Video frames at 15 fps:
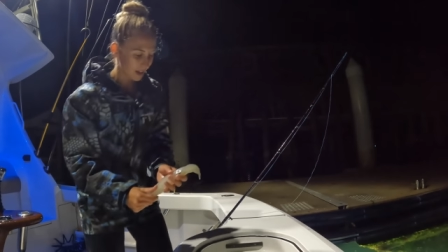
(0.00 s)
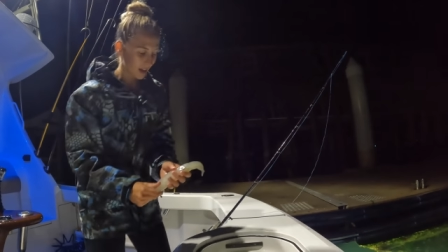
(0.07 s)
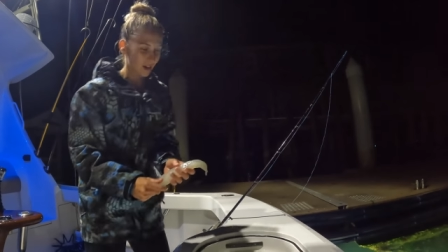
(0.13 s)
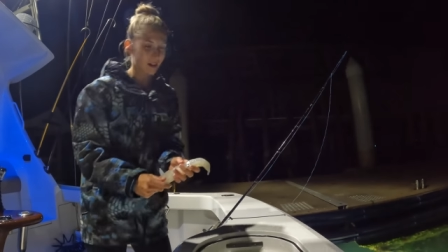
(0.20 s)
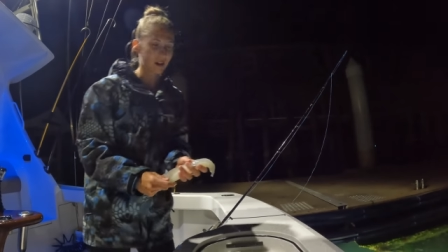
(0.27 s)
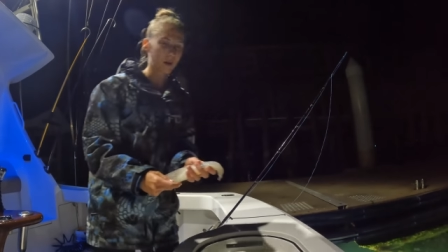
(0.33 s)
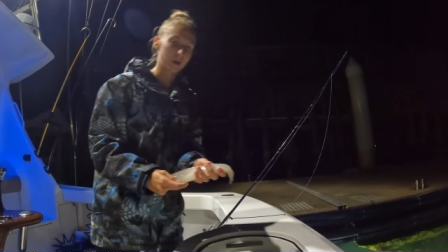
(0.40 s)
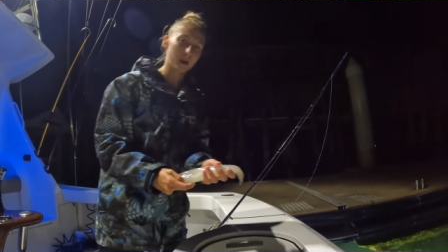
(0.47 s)
I
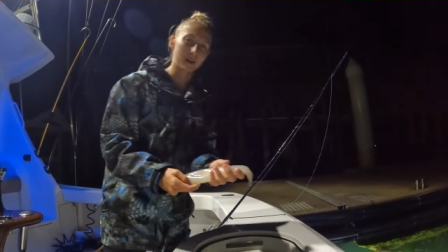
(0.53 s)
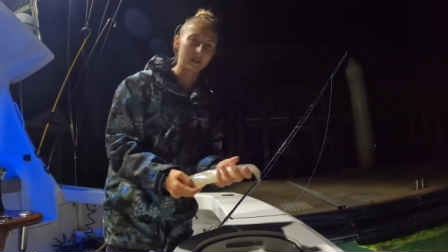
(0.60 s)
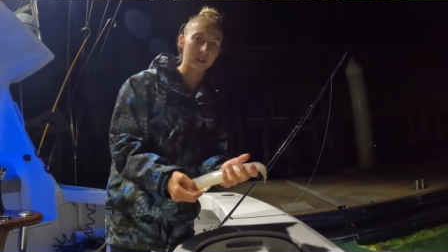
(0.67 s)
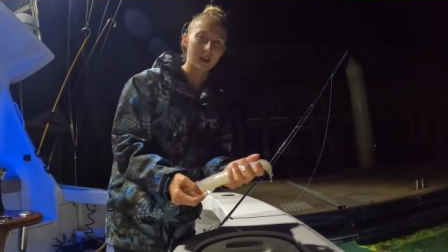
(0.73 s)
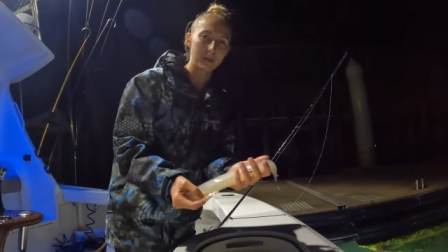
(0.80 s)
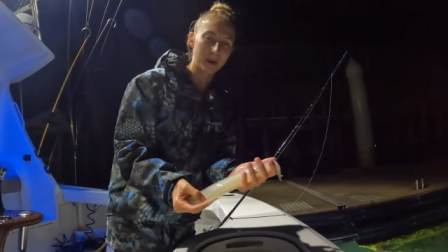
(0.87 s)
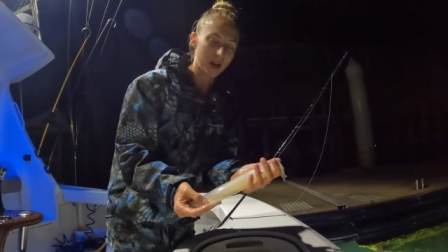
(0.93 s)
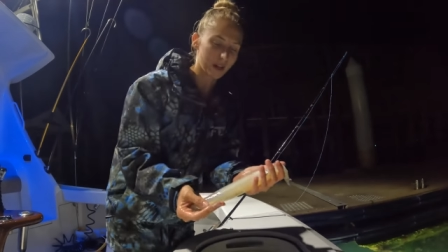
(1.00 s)
don't know, whatever,
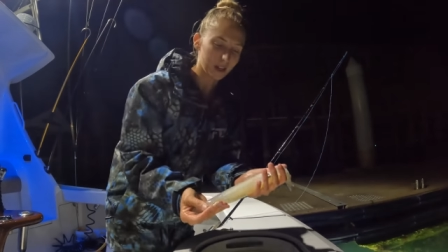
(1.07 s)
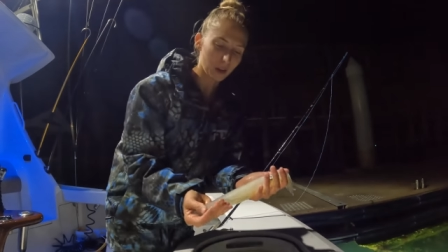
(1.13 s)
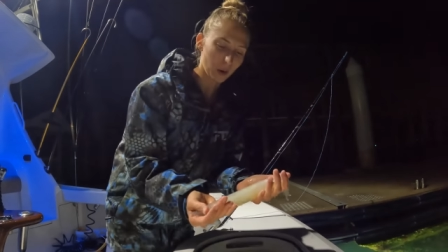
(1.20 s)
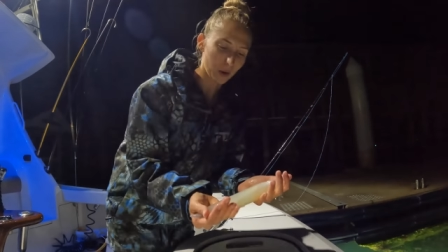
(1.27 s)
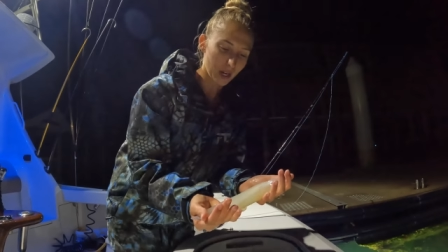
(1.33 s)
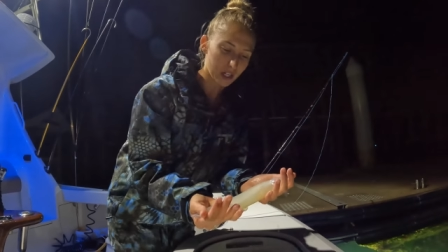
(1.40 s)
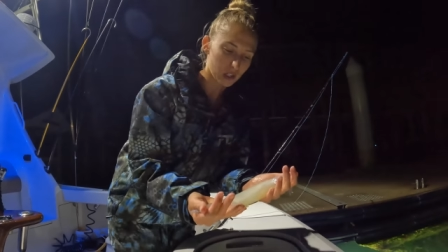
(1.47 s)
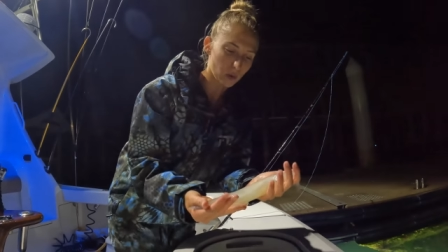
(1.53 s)
I'm not gonna go
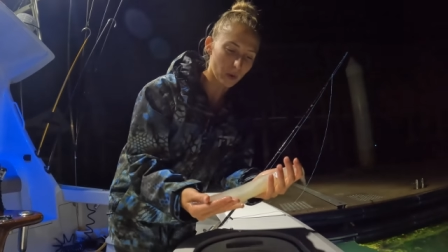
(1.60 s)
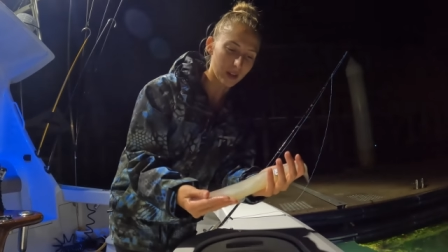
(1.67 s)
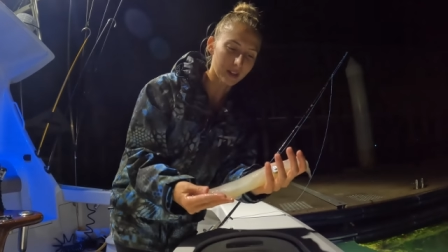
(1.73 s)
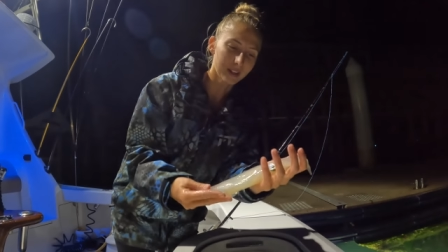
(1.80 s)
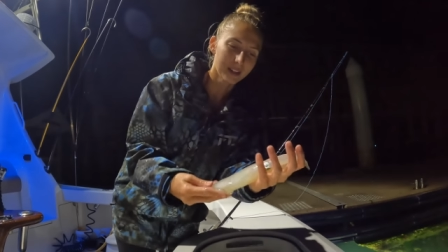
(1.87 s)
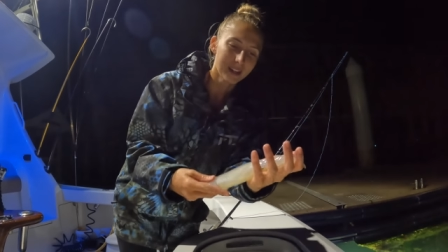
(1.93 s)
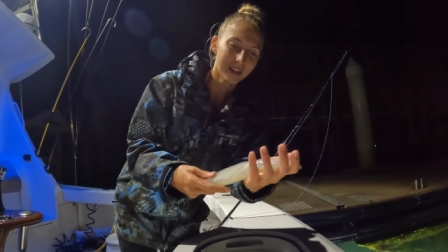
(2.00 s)
catch squid.